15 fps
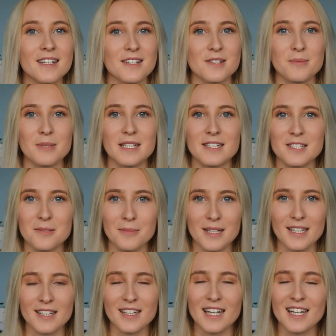this week to
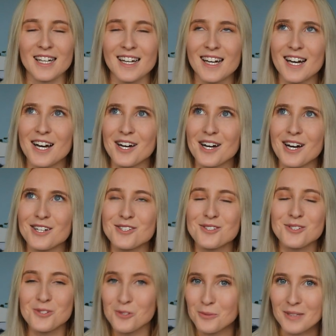me, like
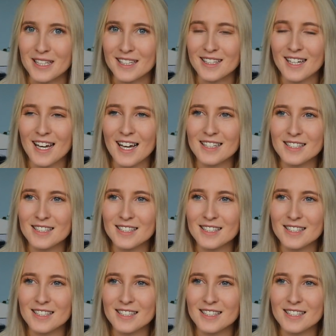so mean.